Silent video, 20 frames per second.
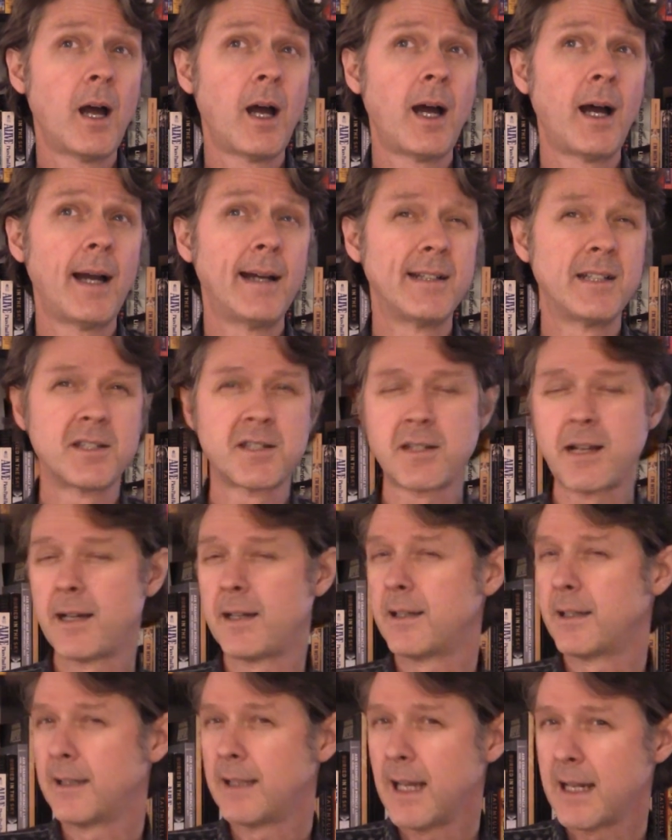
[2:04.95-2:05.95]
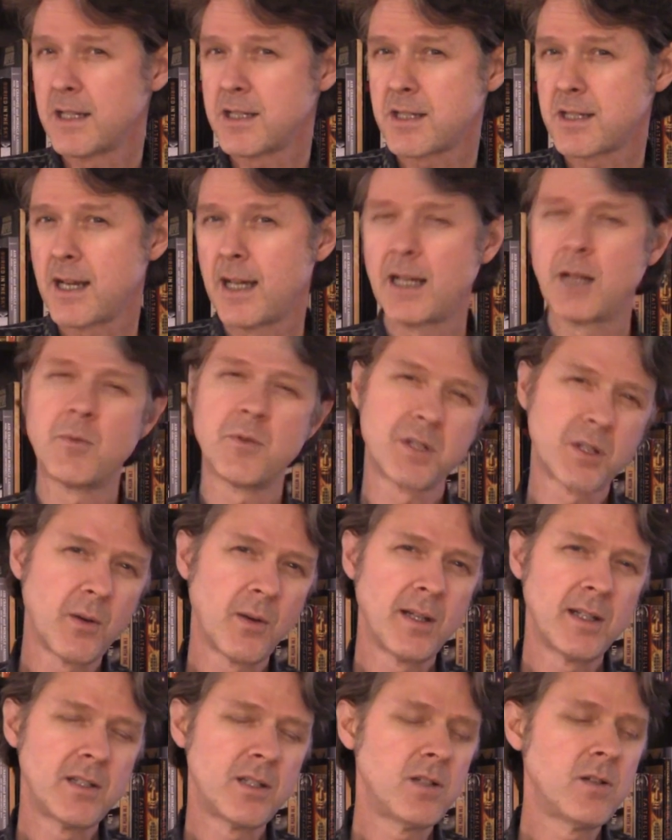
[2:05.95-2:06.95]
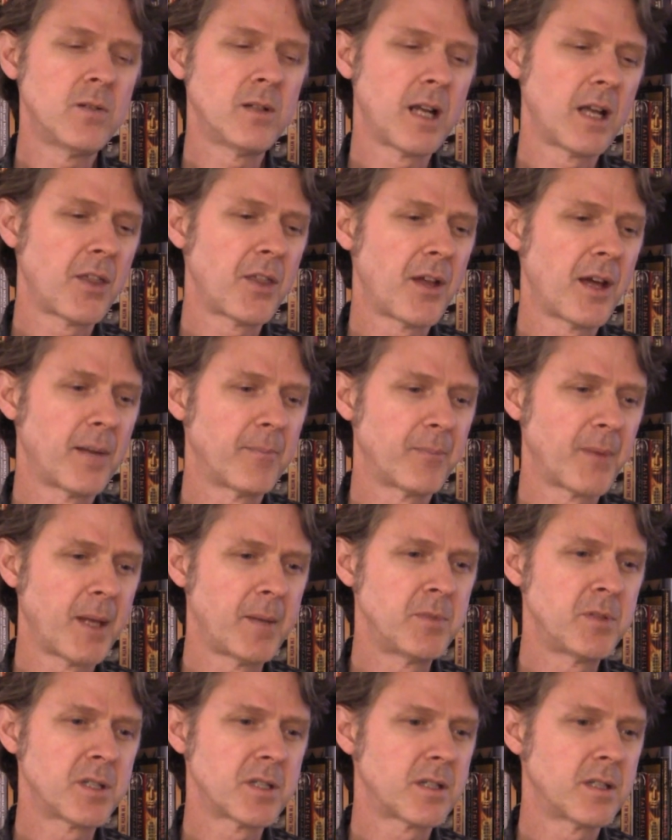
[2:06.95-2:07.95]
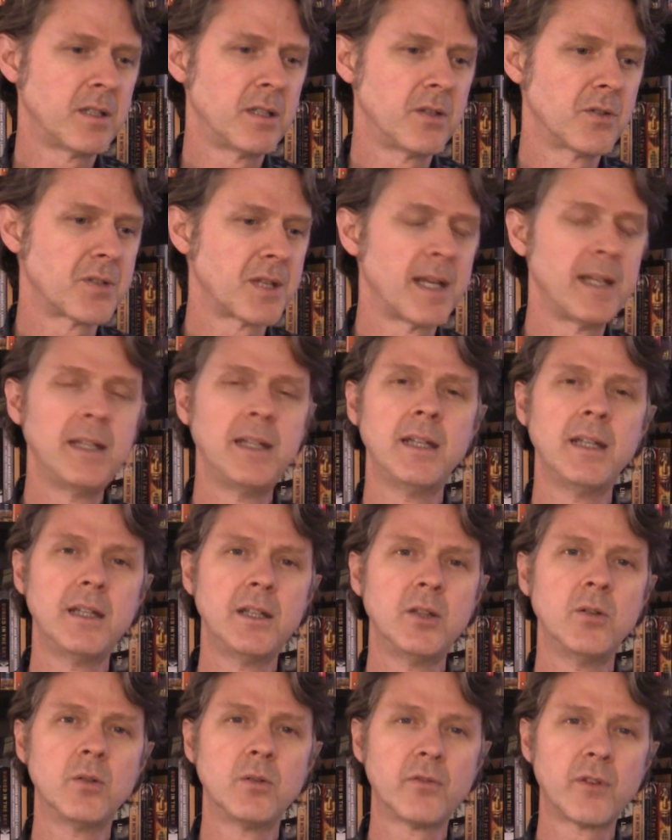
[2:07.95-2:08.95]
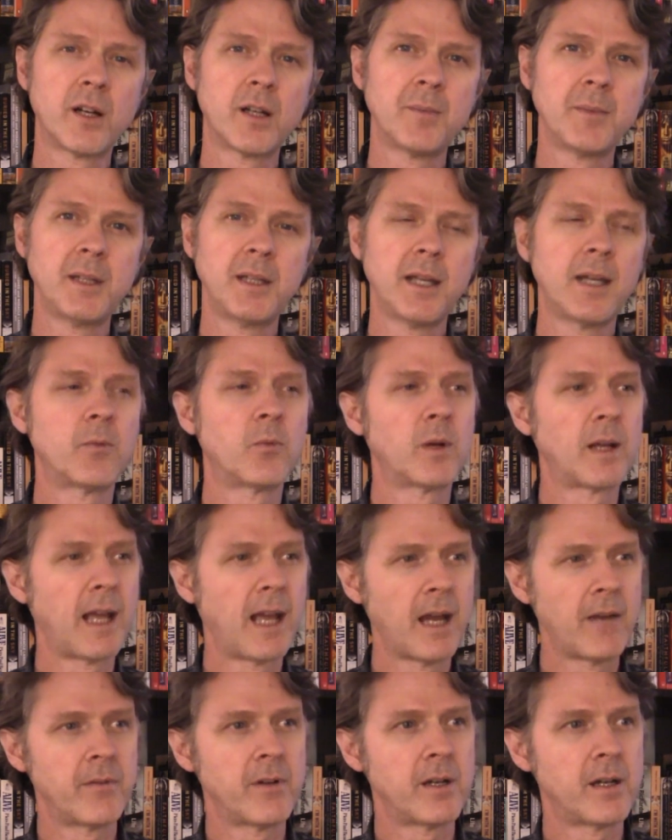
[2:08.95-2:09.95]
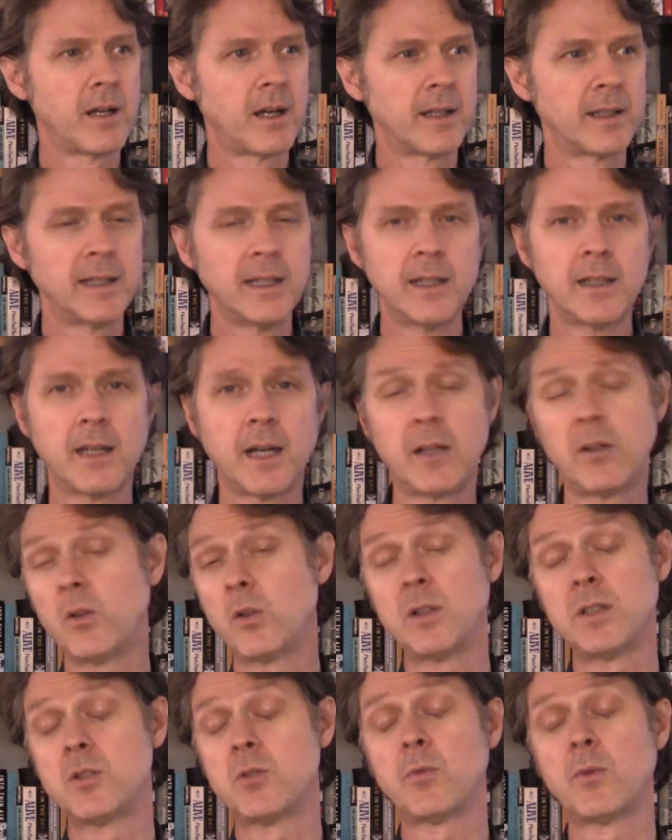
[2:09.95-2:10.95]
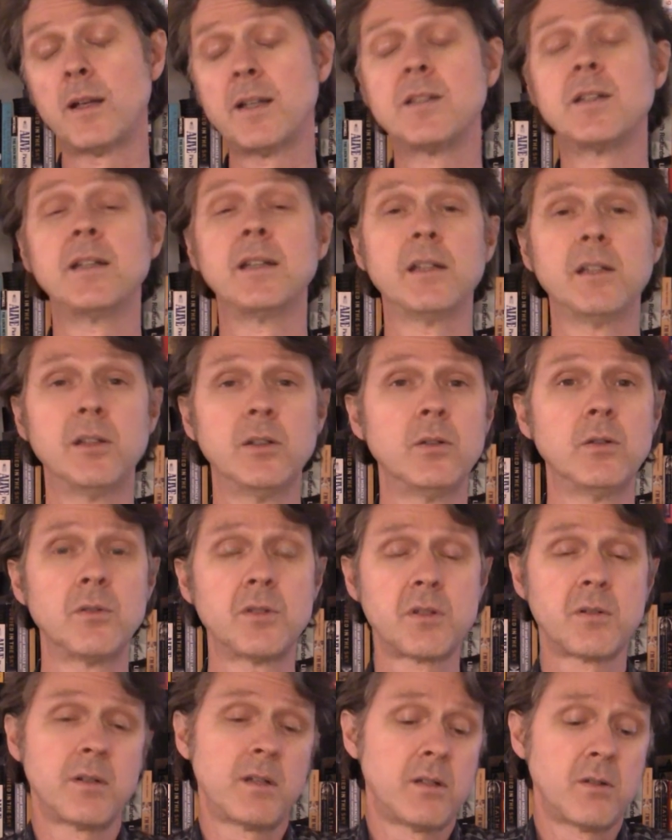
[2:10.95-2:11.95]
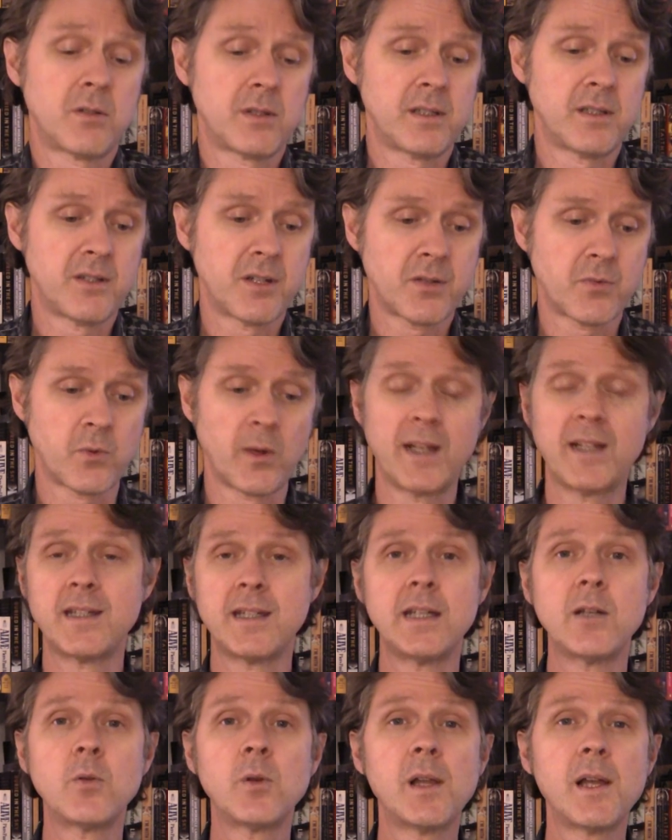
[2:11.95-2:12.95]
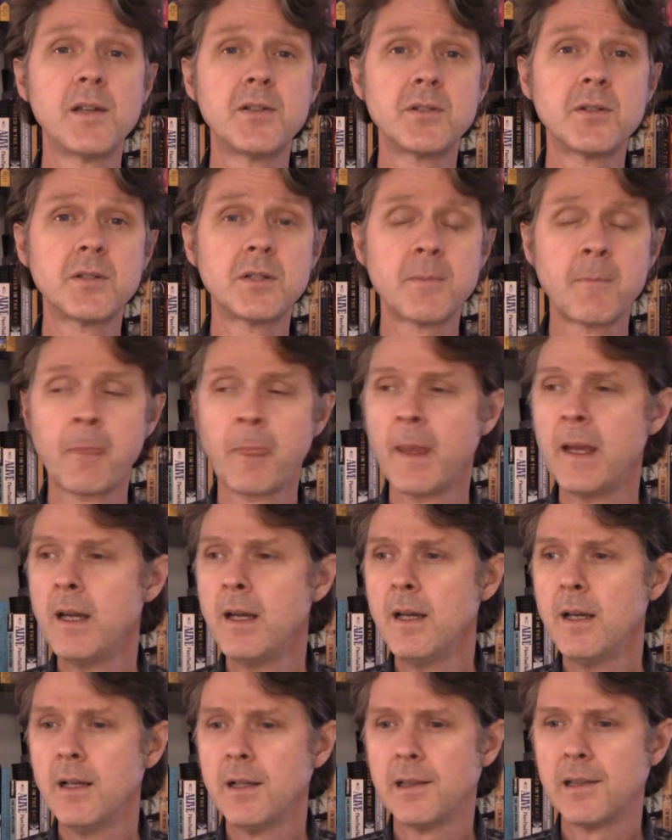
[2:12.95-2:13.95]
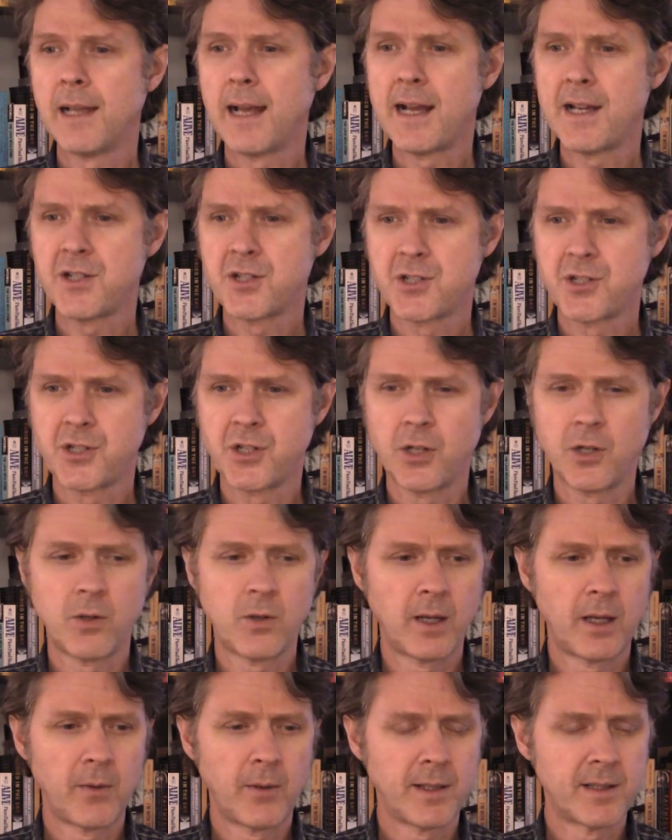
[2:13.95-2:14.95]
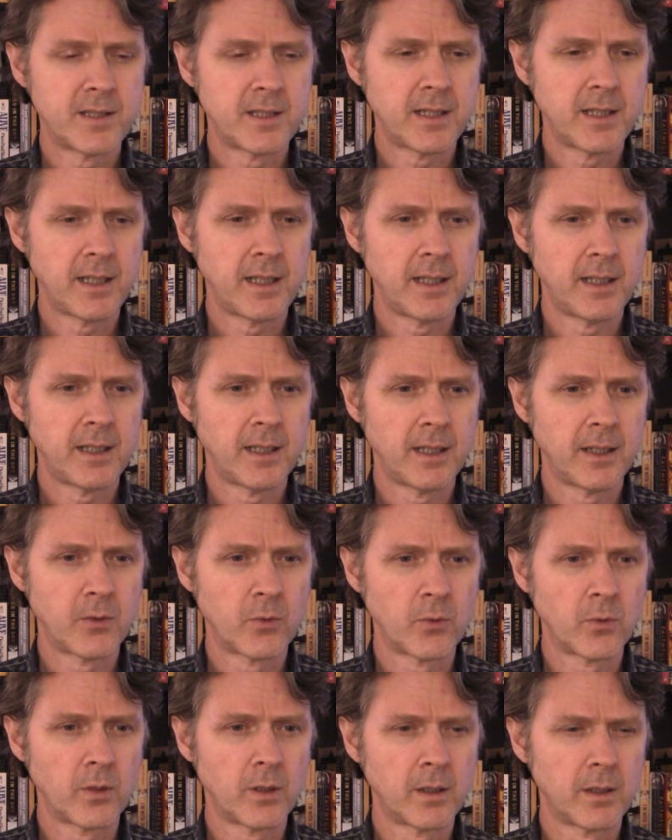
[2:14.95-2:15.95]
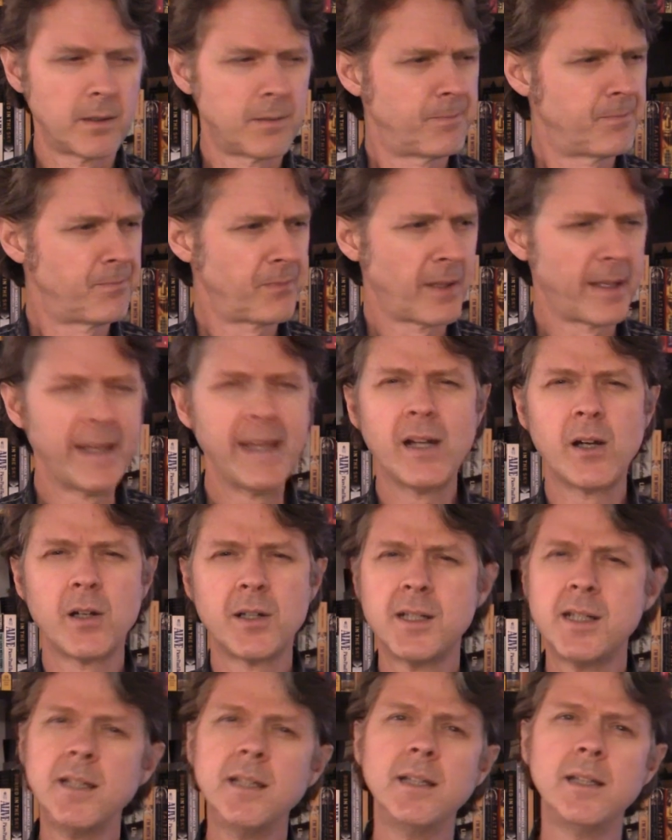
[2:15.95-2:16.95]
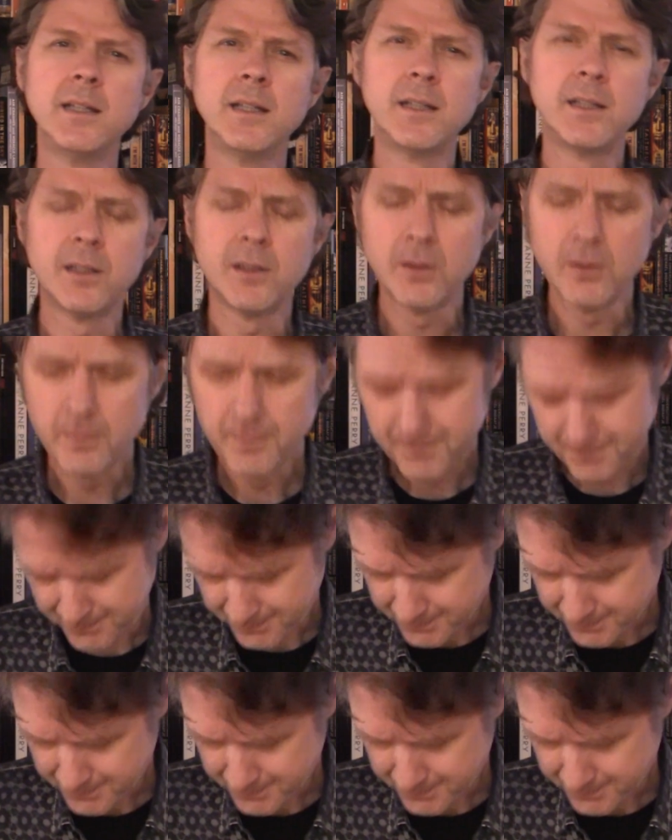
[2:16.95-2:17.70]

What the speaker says: I decided against that. I was going to, and I thought I'm just going to use any EQ in front of me. And when I have a gig, I'm going to rent an EQ. So I usually just rent equalizers. Last show, I rented a ART EQ.